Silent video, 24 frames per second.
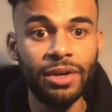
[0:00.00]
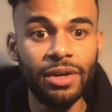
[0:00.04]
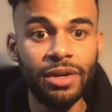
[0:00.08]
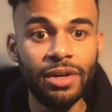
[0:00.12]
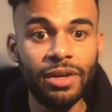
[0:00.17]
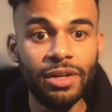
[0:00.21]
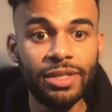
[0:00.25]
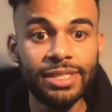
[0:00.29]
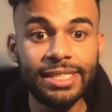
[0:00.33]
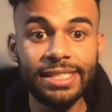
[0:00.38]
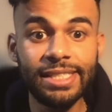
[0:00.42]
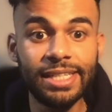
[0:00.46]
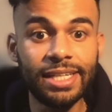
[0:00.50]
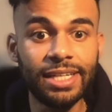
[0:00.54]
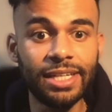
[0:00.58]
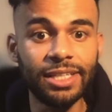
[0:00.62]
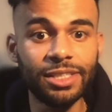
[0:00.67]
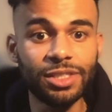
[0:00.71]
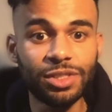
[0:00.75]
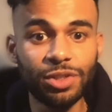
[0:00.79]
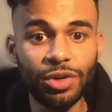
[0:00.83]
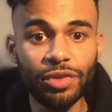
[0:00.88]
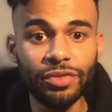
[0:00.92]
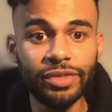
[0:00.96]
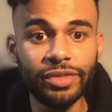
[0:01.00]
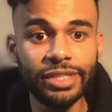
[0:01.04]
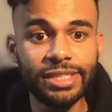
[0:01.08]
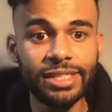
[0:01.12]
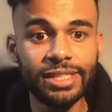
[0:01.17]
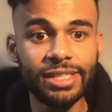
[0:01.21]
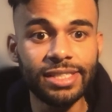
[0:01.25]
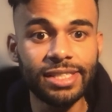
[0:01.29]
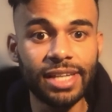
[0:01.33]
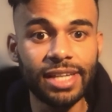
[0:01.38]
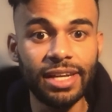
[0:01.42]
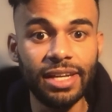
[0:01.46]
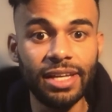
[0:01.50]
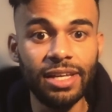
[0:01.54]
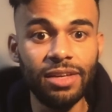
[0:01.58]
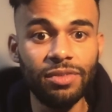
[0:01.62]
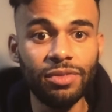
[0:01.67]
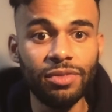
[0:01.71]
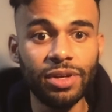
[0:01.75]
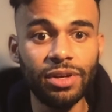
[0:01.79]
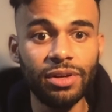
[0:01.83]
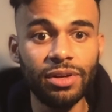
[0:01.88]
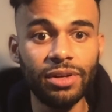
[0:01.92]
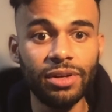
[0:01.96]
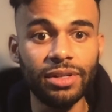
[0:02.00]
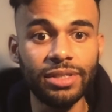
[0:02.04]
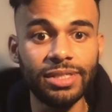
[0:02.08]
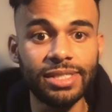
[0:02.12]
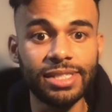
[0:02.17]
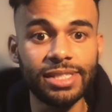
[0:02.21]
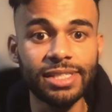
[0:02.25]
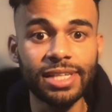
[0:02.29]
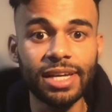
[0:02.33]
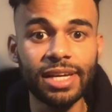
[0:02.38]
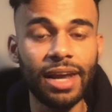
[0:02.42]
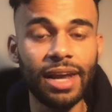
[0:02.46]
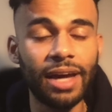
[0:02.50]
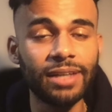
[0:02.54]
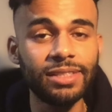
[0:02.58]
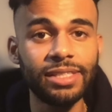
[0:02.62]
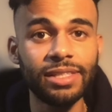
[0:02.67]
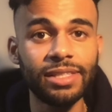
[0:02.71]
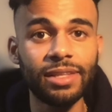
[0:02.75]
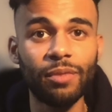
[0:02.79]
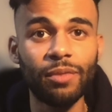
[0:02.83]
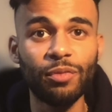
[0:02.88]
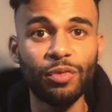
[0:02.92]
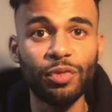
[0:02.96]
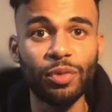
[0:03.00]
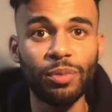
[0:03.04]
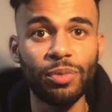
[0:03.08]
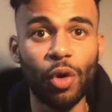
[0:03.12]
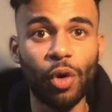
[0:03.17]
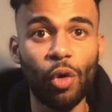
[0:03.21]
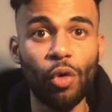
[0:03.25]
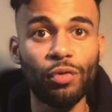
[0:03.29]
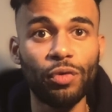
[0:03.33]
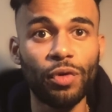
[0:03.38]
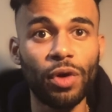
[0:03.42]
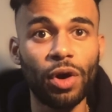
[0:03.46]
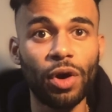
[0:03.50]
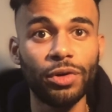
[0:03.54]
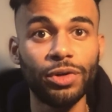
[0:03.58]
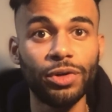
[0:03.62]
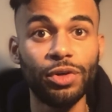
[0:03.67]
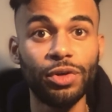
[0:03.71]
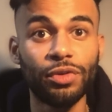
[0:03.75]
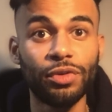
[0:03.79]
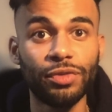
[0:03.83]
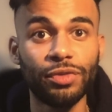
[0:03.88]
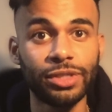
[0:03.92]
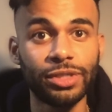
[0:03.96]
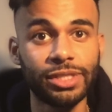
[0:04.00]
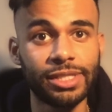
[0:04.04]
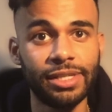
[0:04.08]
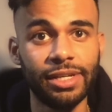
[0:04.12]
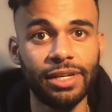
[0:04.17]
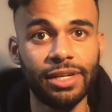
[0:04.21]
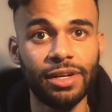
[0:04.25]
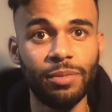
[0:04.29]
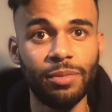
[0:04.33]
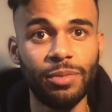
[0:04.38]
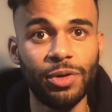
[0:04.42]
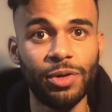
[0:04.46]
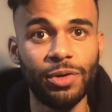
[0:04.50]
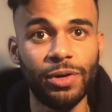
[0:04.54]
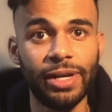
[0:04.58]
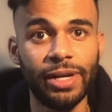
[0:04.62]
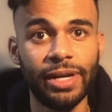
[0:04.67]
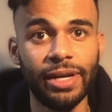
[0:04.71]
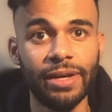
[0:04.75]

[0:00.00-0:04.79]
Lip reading: seeking services and even disconnecting them from the overall university community.